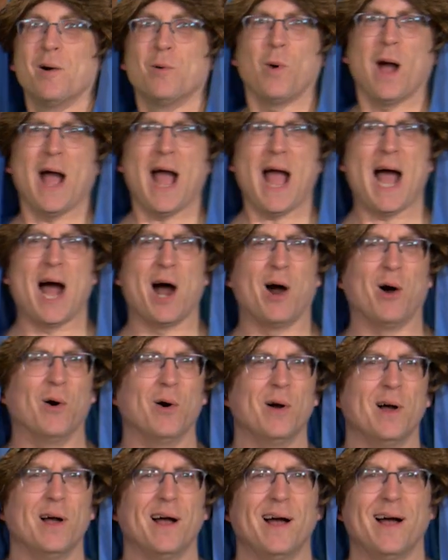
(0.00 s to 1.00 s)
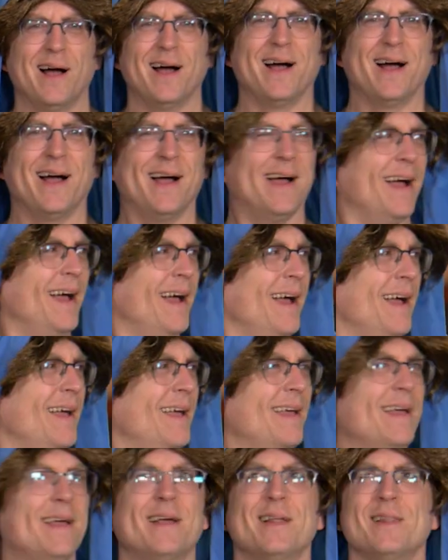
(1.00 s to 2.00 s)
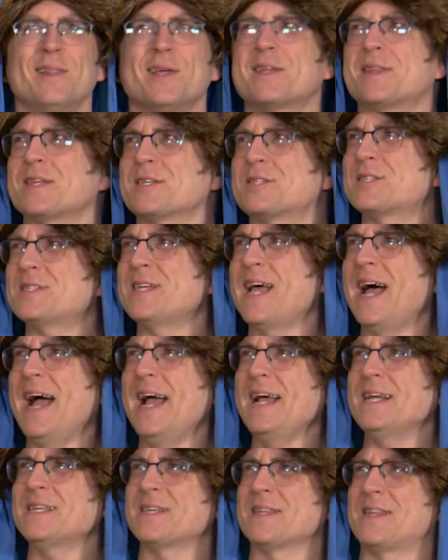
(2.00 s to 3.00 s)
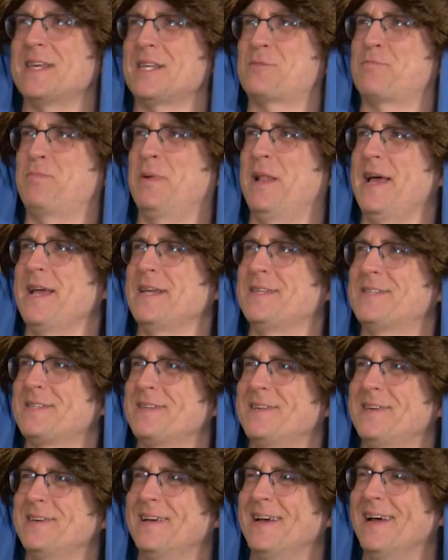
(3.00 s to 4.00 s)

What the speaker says: Wow! Look at the size of this place!